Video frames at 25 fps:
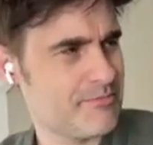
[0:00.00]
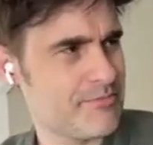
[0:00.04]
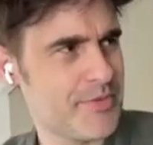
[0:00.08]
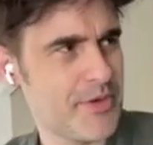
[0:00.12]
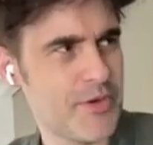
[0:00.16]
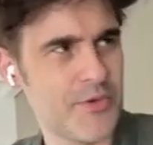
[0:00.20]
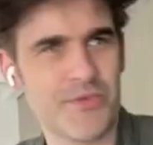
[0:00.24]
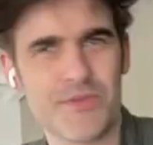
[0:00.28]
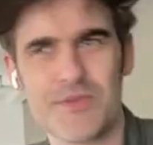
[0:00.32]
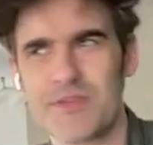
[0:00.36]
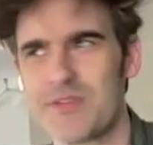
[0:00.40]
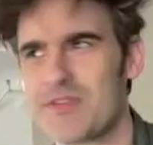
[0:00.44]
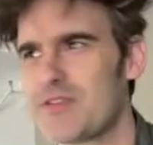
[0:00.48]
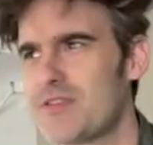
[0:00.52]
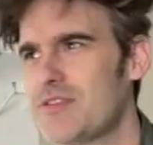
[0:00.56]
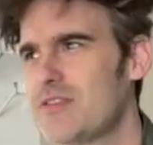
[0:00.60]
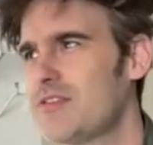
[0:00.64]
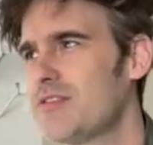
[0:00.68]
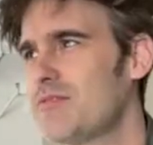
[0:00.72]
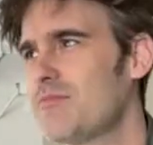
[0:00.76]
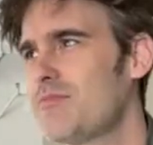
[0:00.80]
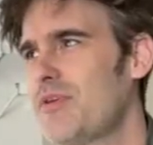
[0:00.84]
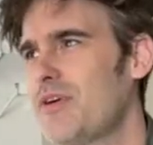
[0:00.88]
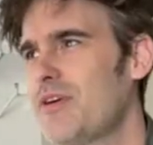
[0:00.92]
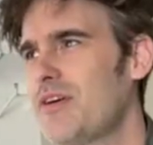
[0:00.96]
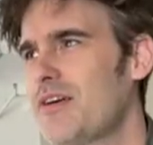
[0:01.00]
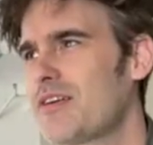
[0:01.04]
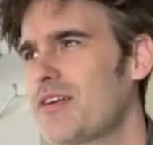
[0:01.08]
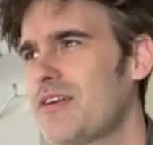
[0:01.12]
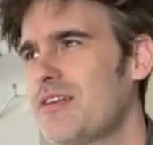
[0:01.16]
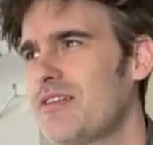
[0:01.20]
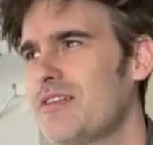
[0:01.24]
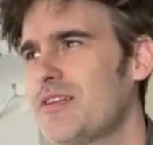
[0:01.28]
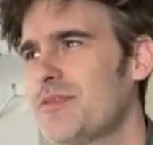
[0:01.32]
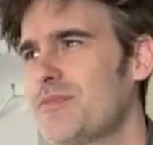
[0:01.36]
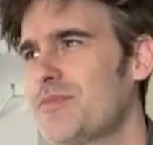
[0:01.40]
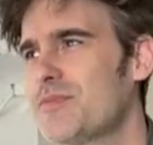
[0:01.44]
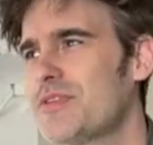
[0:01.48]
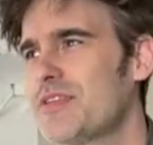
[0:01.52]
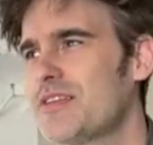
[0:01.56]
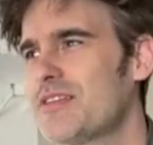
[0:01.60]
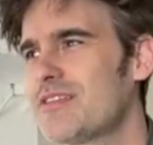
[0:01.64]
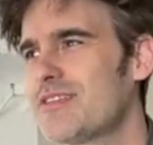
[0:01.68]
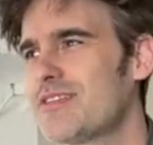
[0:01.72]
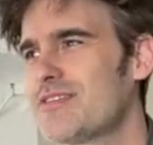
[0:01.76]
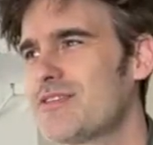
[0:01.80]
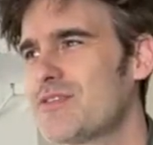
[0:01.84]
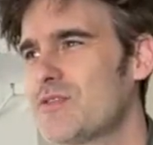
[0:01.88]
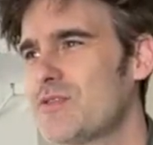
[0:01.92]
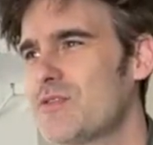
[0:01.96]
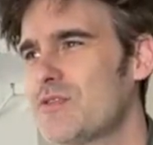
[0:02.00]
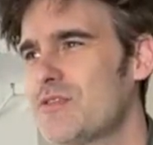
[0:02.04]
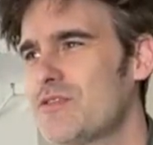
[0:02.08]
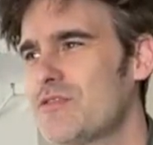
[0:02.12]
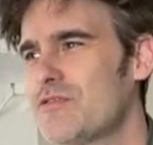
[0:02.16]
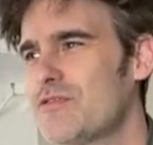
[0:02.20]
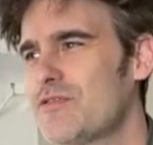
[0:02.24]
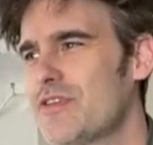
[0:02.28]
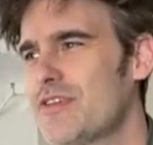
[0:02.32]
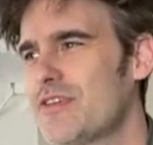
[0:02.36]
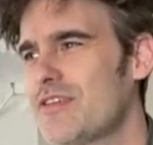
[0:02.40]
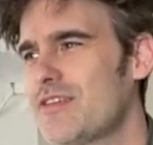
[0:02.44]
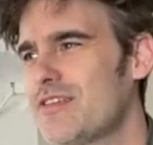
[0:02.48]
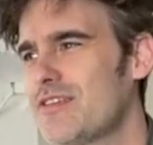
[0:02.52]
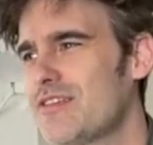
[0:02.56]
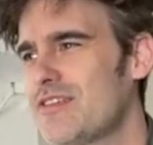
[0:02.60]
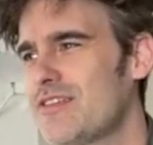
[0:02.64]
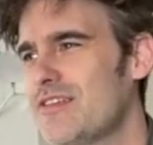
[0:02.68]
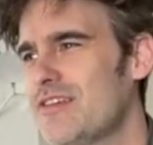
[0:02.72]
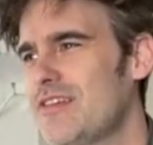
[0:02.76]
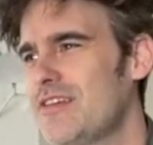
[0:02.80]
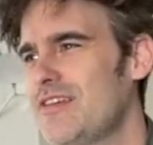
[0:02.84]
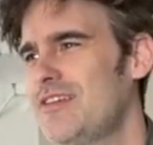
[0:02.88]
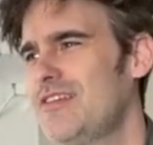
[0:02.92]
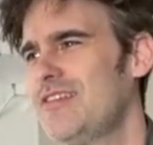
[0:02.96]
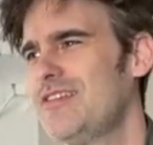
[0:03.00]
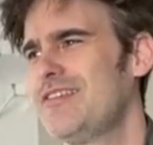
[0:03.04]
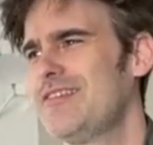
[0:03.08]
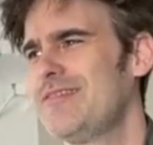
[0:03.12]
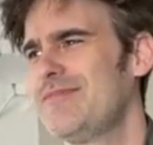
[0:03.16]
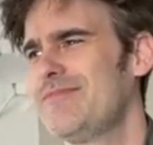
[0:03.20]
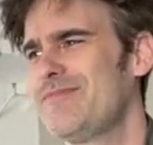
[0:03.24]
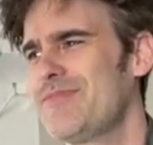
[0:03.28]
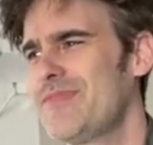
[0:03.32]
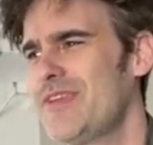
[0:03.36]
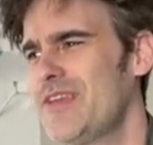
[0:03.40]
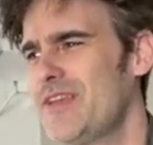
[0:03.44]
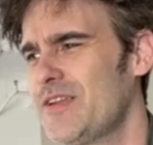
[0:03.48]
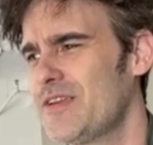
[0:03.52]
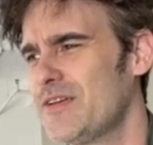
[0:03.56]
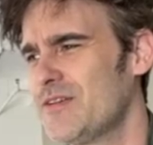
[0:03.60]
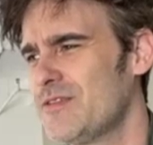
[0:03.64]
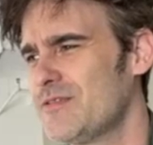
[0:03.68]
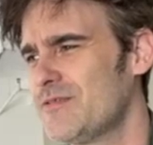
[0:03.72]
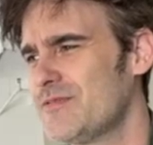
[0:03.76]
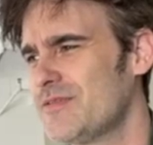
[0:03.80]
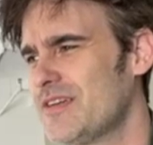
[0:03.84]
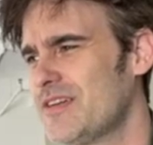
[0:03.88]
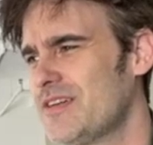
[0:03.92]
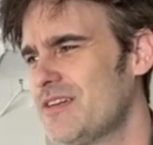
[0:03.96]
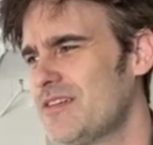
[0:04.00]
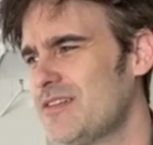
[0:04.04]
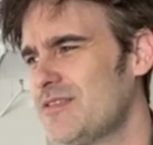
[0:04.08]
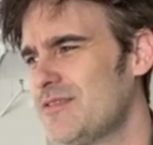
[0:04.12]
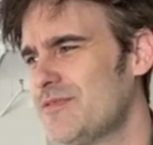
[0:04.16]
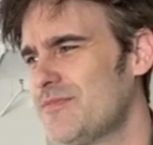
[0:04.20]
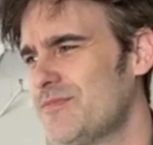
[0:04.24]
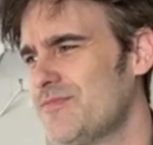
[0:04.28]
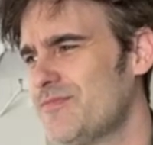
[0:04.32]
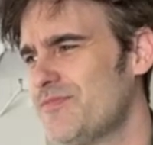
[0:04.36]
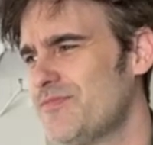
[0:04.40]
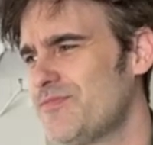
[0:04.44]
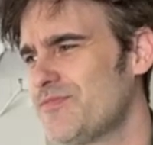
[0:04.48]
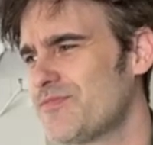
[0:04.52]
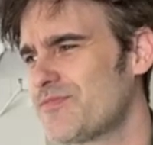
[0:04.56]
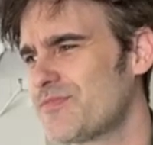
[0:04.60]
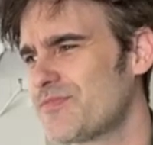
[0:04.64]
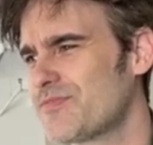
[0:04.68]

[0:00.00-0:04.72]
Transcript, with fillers: post-apocalyptic sort of you know,